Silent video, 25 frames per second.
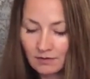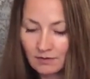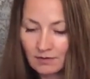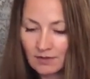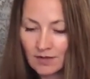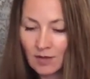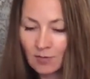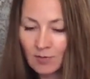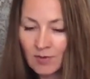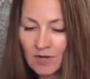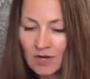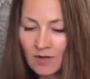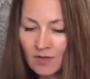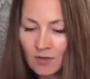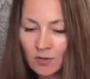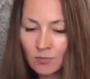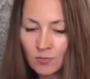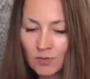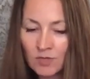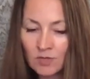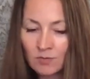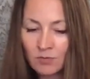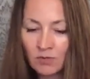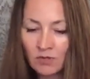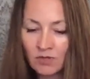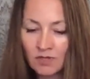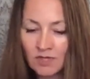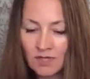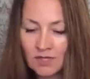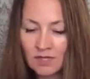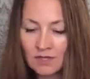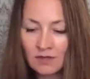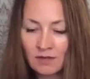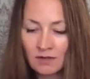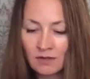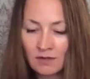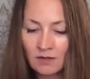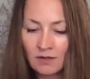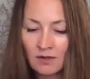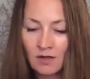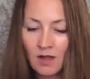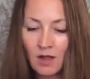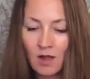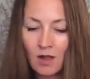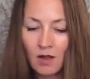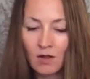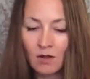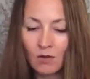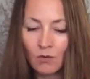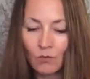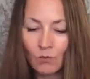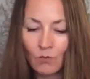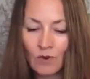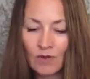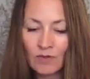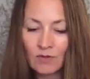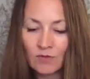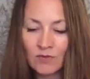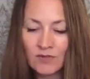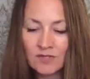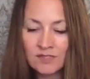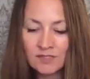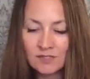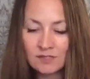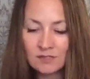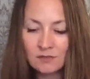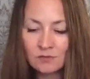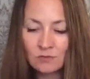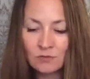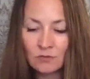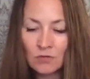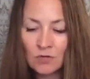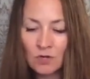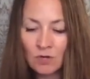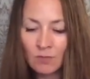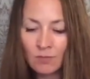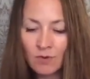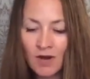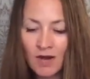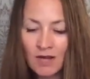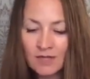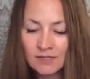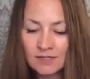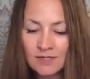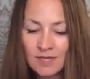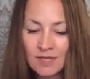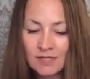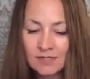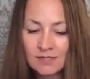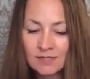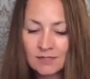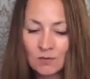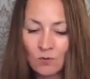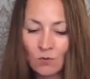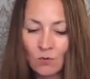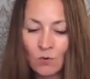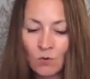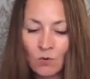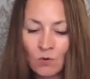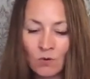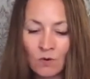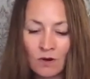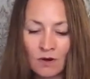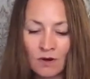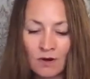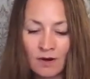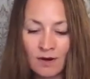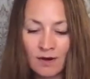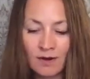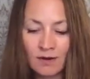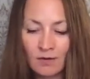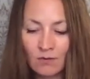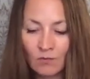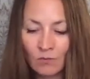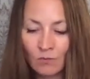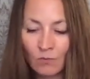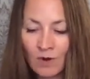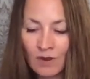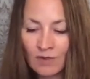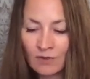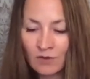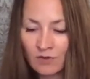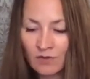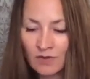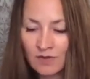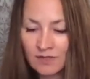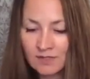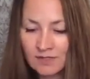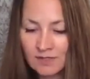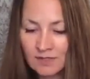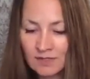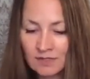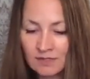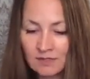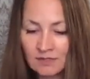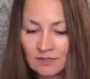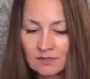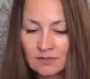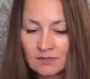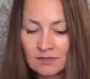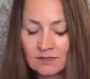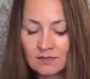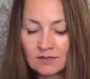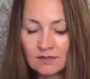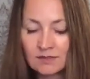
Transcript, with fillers: Helping other people heal, whether this is through your process or whether this is